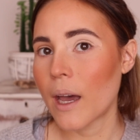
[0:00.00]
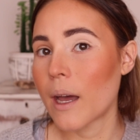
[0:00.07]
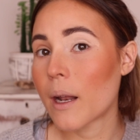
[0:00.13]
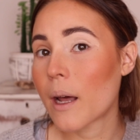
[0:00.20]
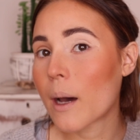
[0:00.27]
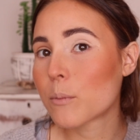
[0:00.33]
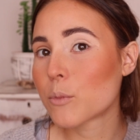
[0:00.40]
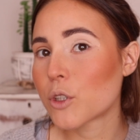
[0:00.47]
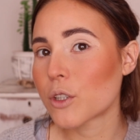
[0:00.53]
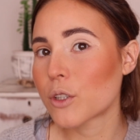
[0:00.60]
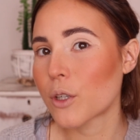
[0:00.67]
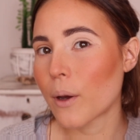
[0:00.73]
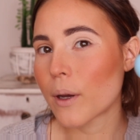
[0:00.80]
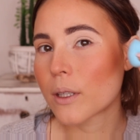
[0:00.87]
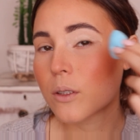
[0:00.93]
And I'm just
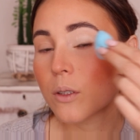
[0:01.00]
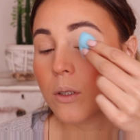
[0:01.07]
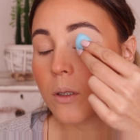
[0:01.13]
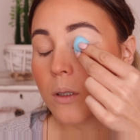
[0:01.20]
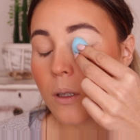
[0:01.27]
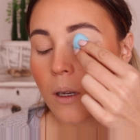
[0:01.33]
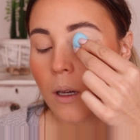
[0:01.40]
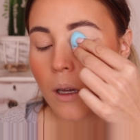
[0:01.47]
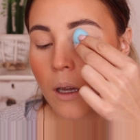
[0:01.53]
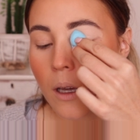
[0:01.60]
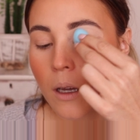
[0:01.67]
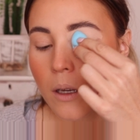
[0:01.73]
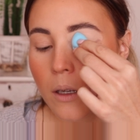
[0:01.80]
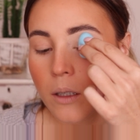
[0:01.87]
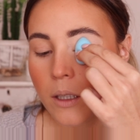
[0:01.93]
going to
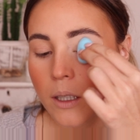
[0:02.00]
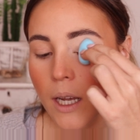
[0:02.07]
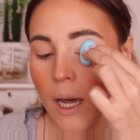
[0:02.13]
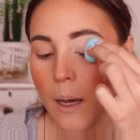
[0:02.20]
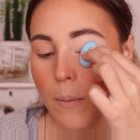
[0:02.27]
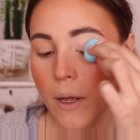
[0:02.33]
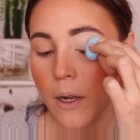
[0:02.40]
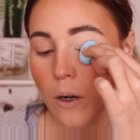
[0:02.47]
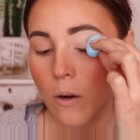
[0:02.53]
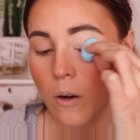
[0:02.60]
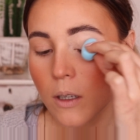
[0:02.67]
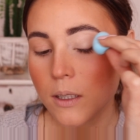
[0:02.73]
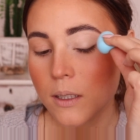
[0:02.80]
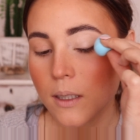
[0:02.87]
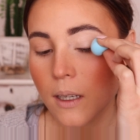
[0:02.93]
dab that
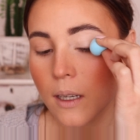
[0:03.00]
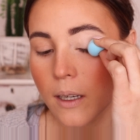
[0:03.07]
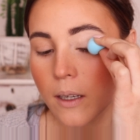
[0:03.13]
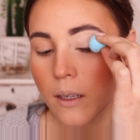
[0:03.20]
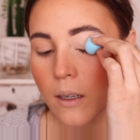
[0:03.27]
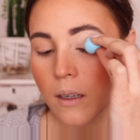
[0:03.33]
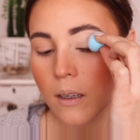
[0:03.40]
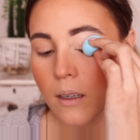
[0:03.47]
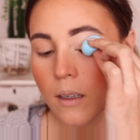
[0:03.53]
across the lid.